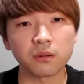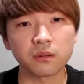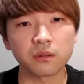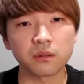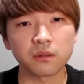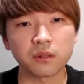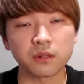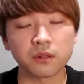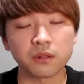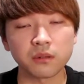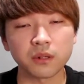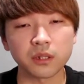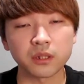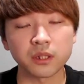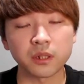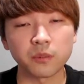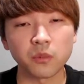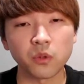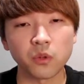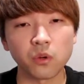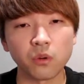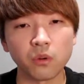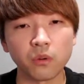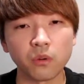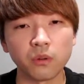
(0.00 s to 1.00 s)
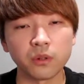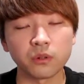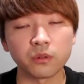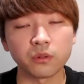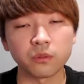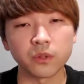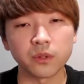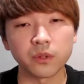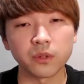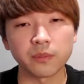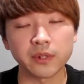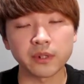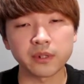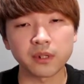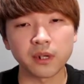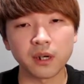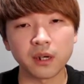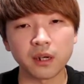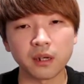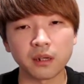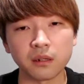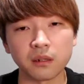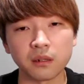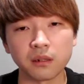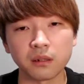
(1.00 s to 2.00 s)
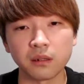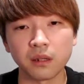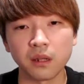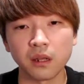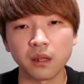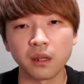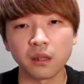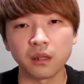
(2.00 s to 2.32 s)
As many of you in Japan may know,